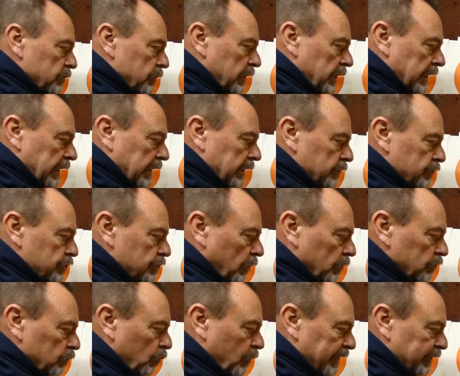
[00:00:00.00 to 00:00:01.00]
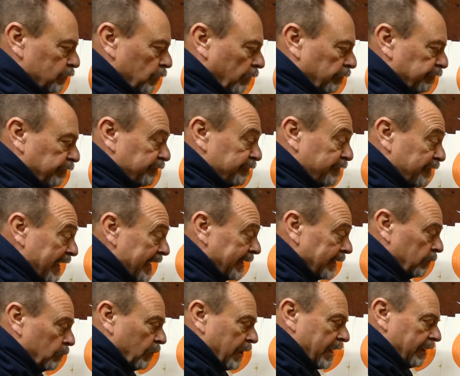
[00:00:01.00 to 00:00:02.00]
uh, shot went off
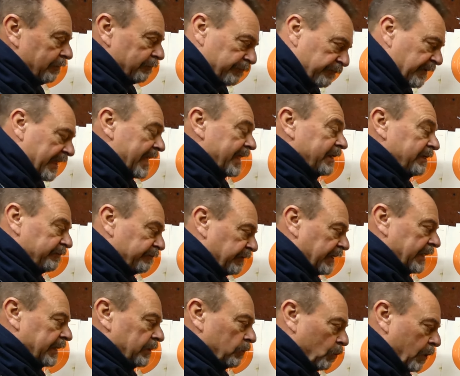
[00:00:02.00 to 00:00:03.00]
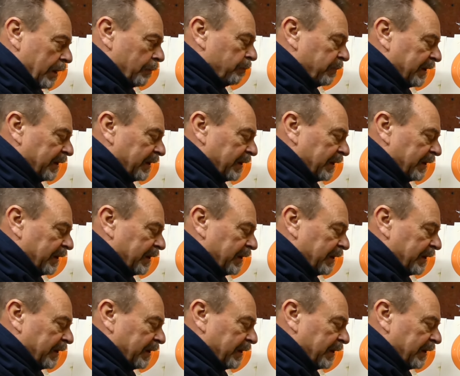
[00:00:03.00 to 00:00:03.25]
very well, very, very well